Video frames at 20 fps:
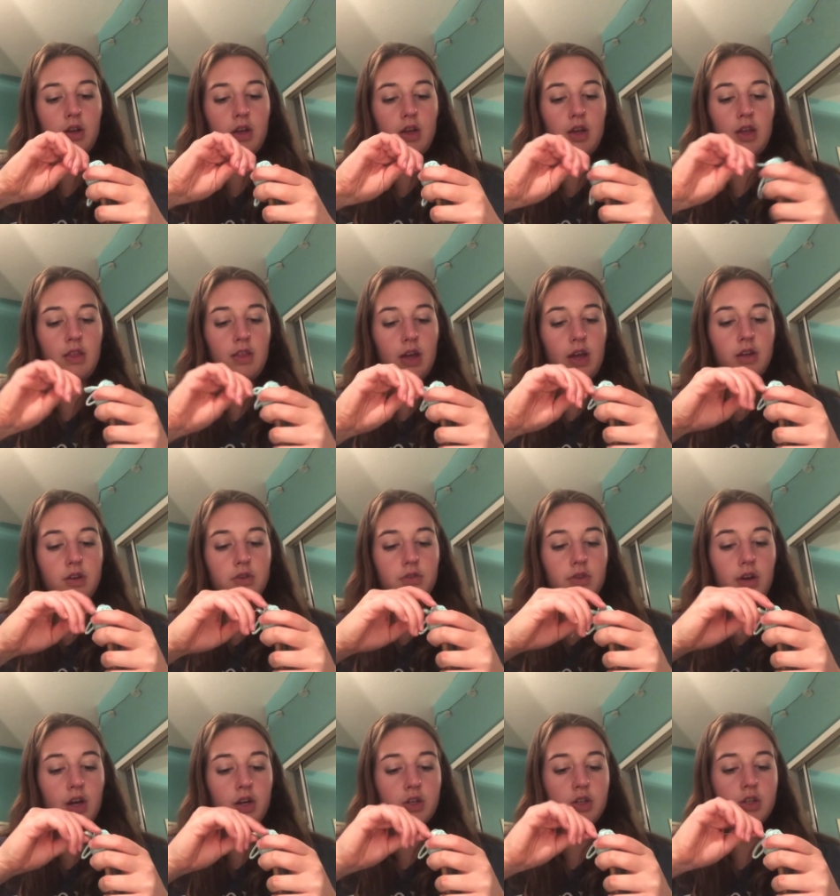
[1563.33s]
in that
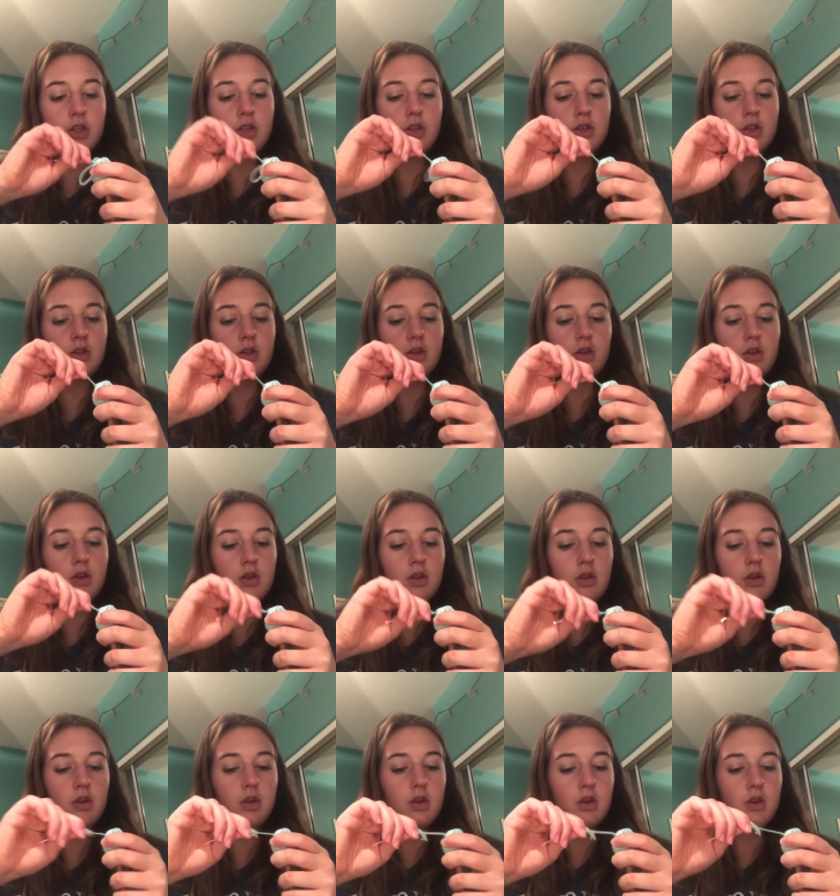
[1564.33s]
direction.
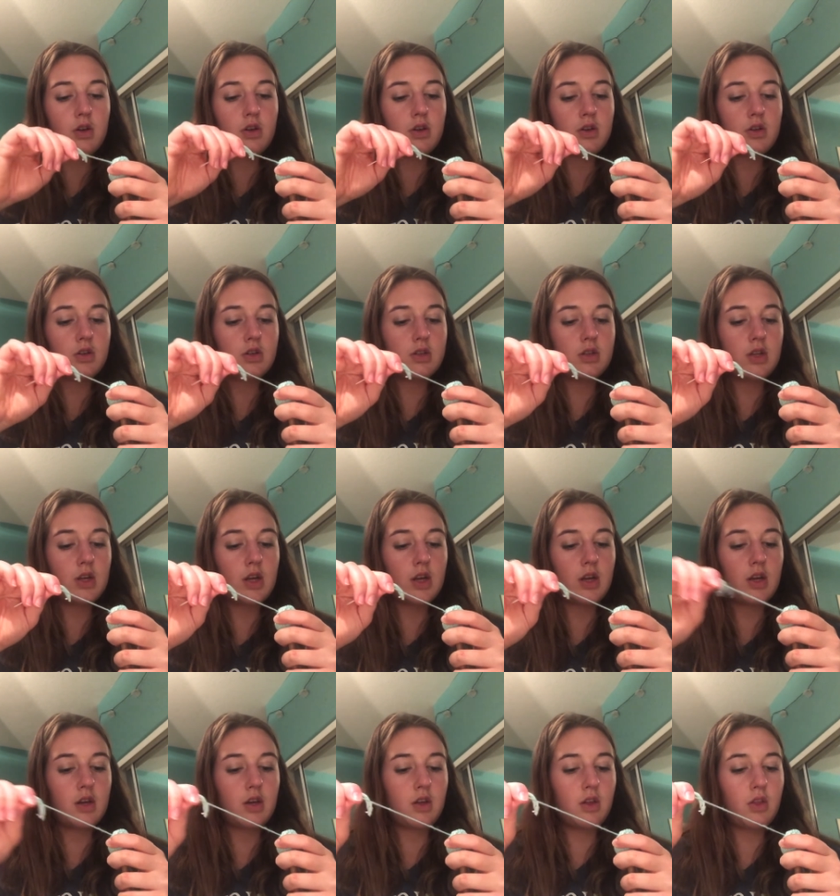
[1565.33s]
Just
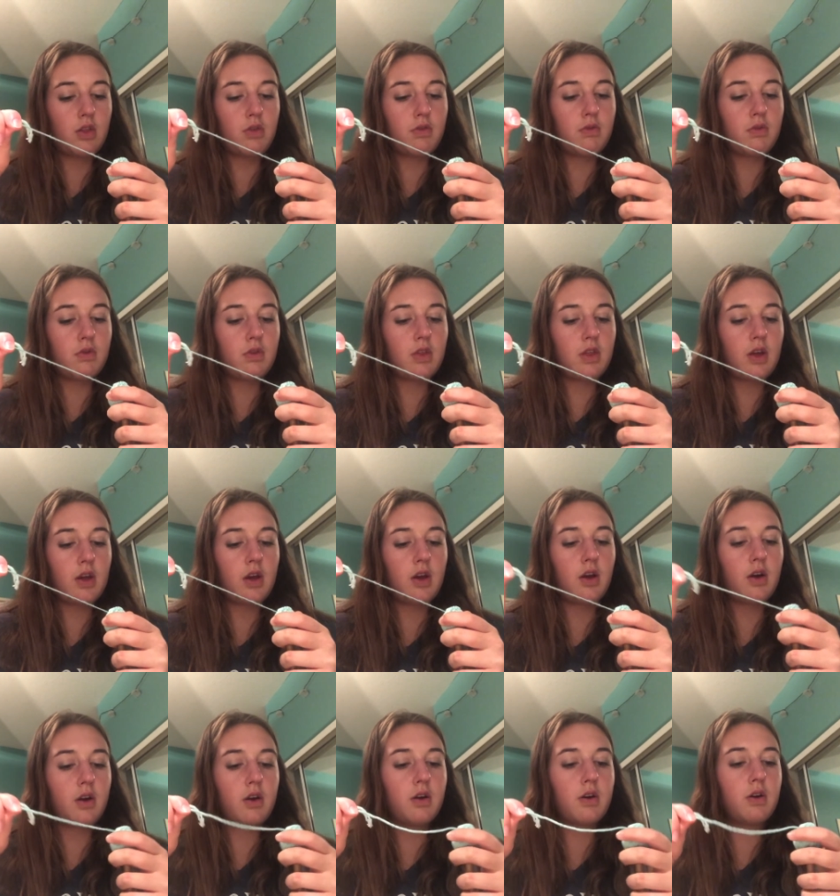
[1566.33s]
take it through
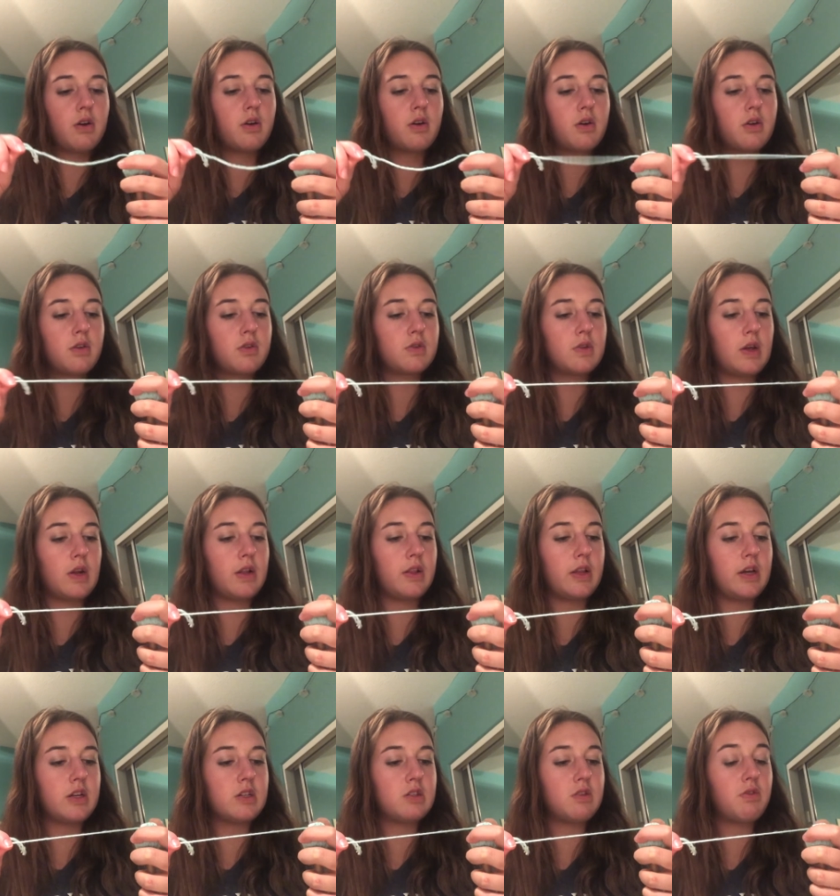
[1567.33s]
there so that it
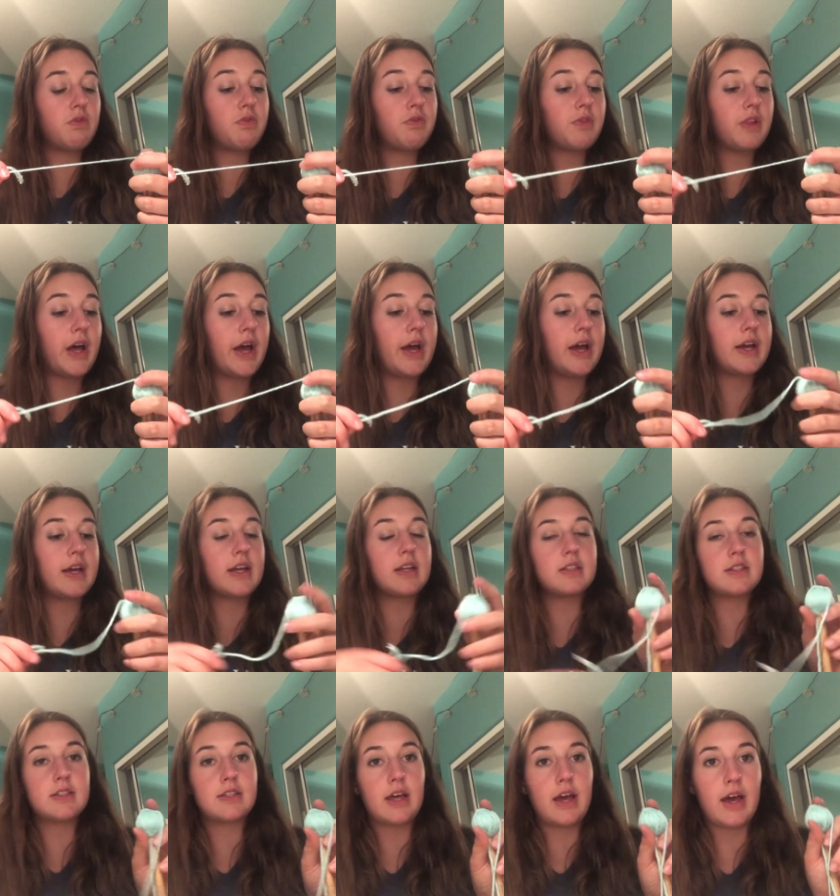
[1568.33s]
lays flat
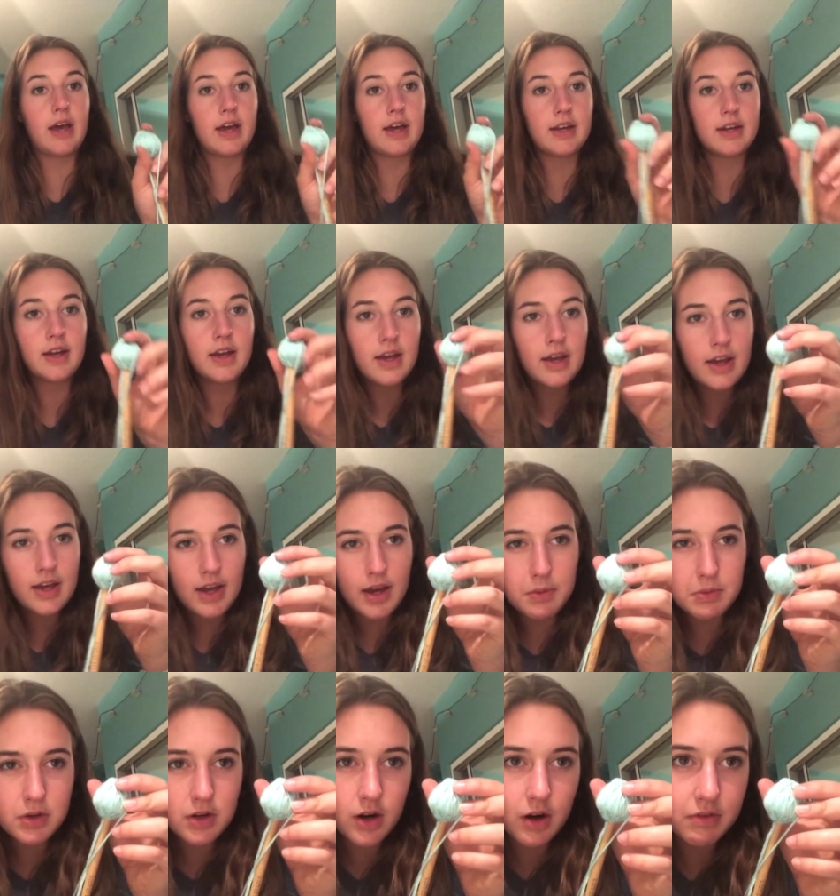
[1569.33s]
against the head. I
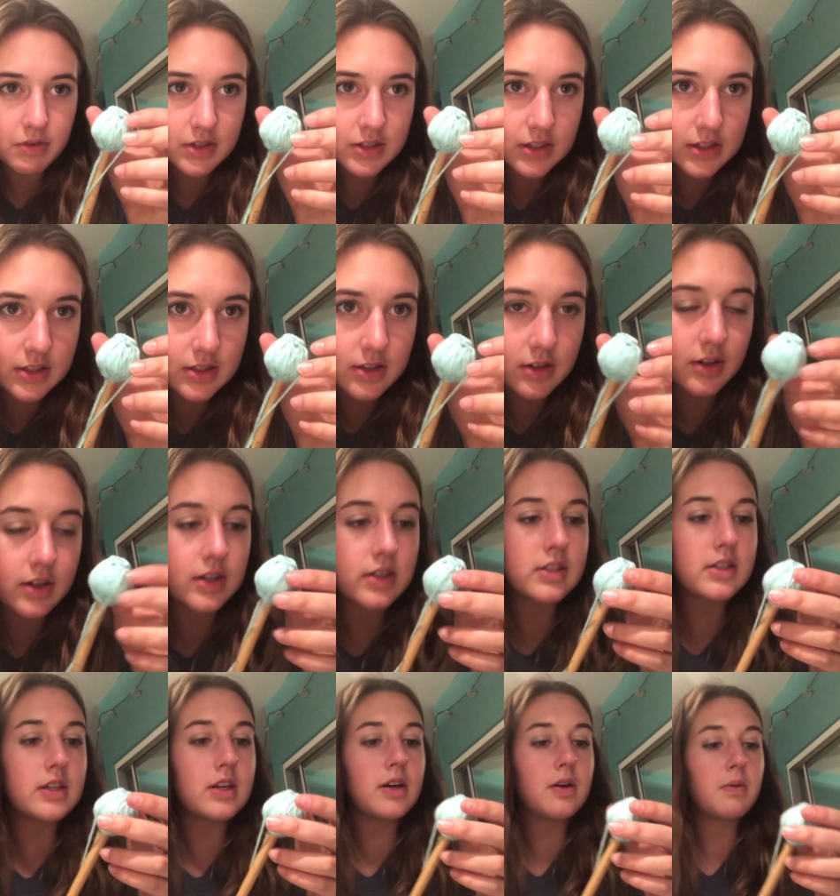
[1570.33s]
mean, you're obviously still going to
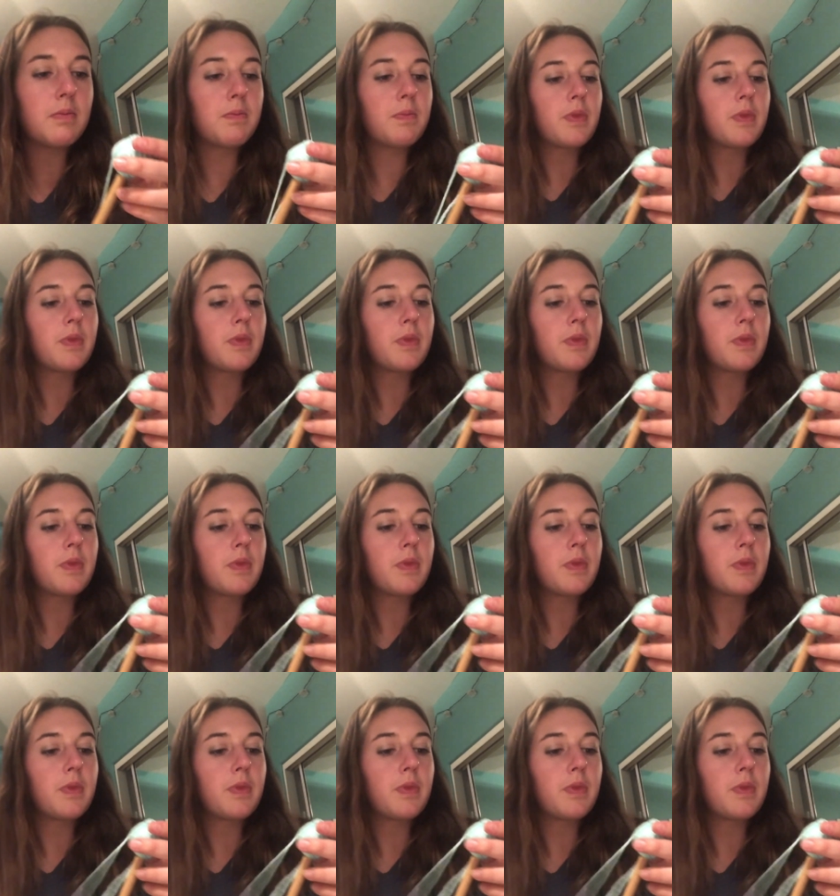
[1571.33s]
see it.